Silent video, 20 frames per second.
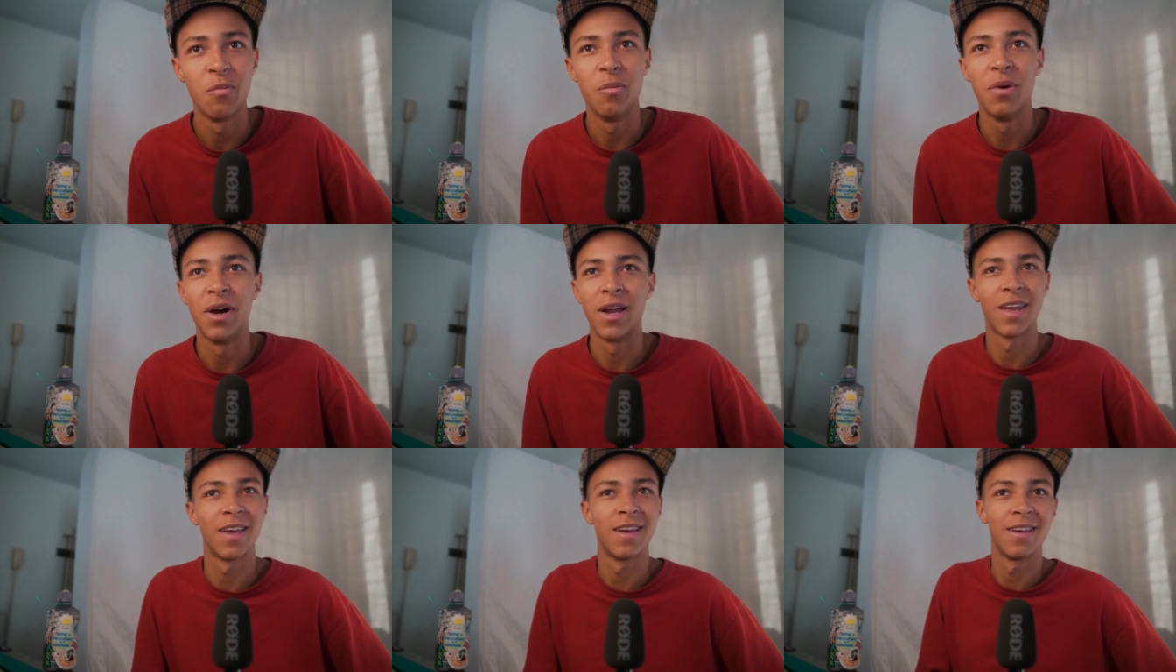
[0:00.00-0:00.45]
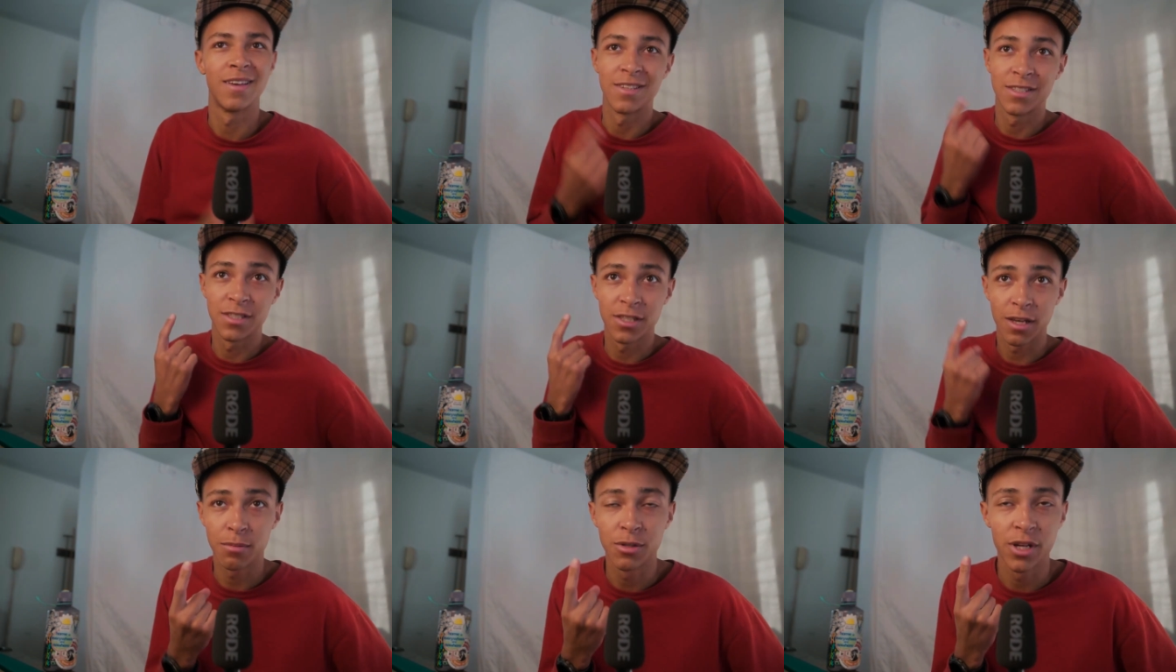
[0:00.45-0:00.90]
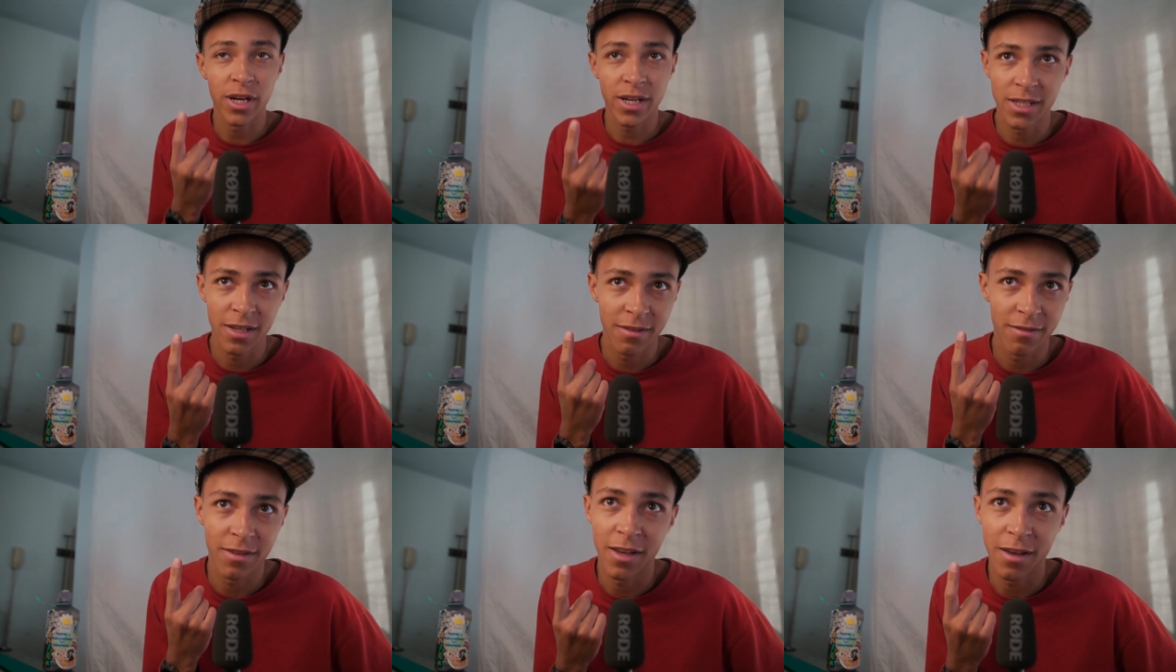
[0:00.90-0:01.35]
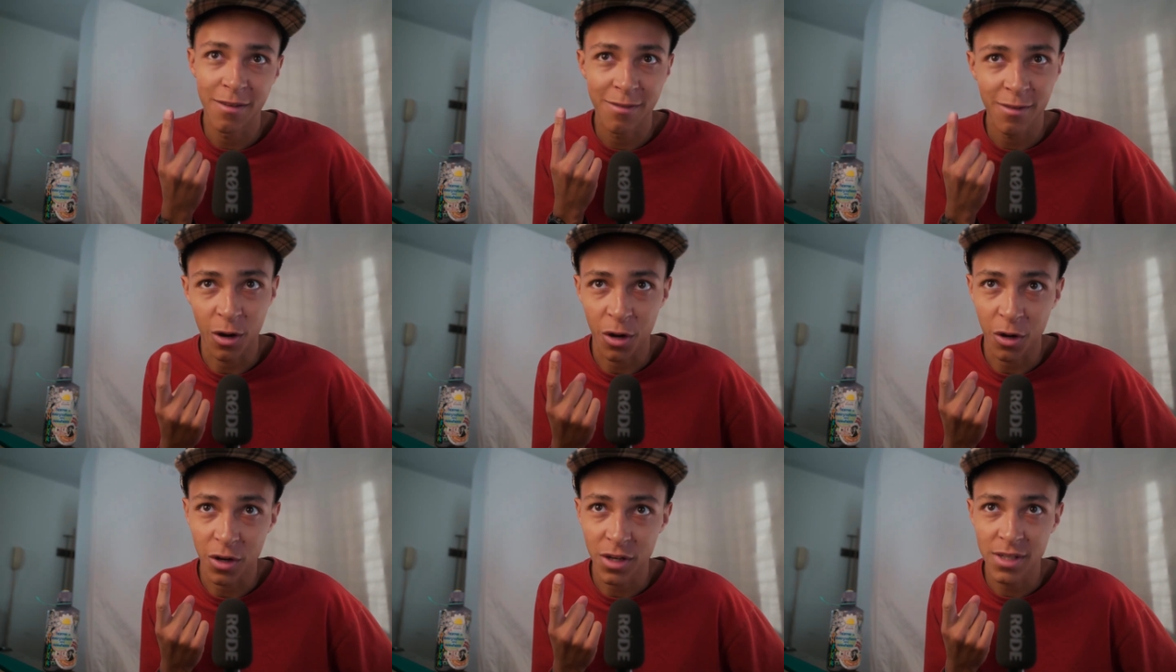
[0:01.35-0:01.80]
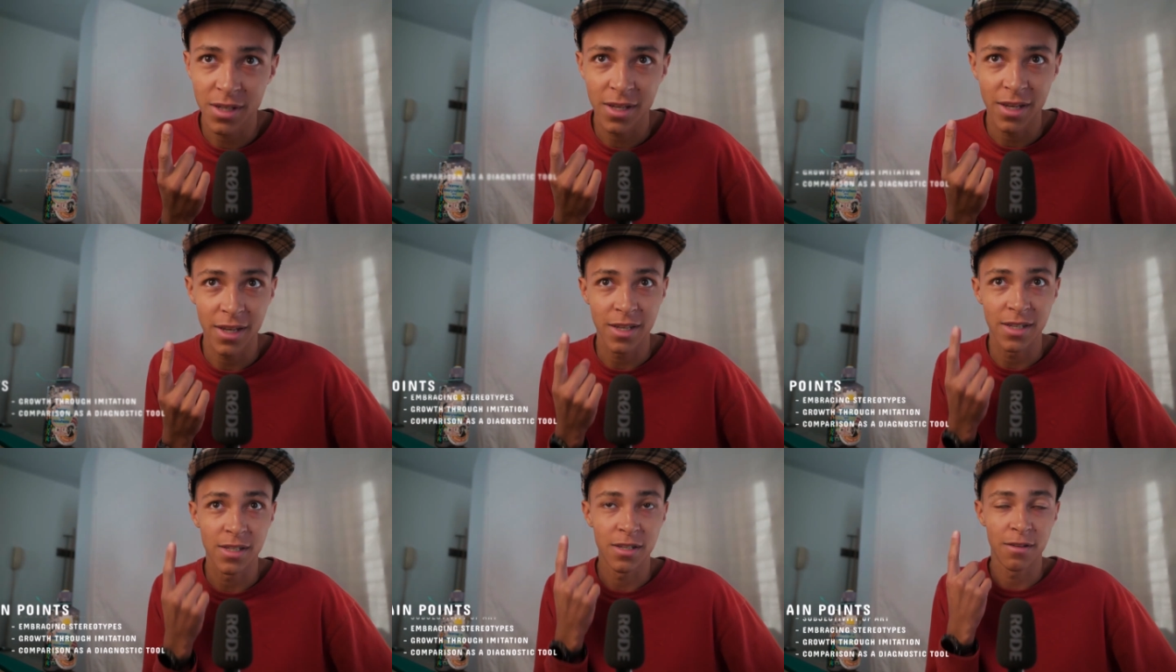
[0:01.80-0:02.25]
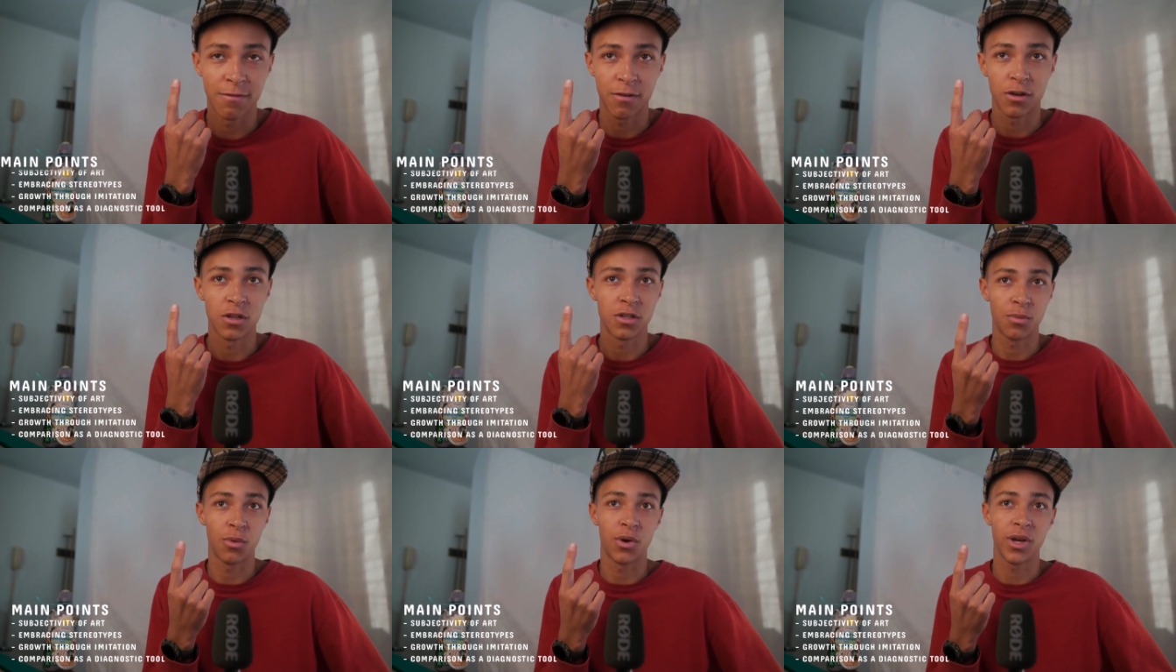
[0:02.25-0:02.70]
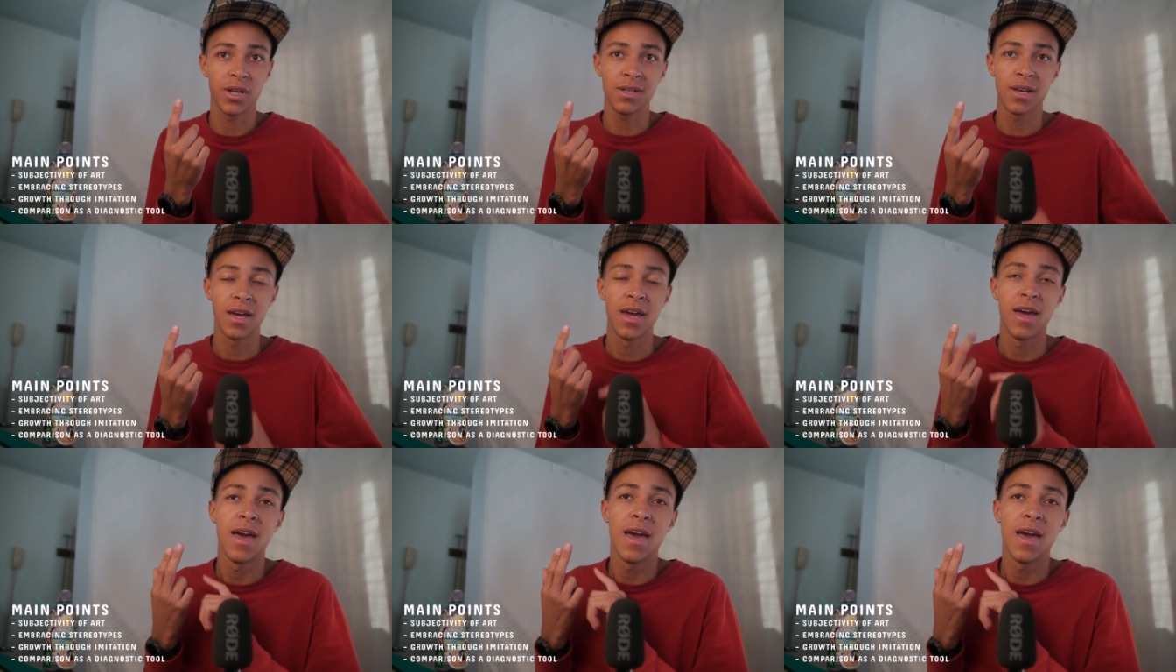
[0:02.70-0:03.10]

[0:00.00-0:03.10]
But subjectivity of art is the first point.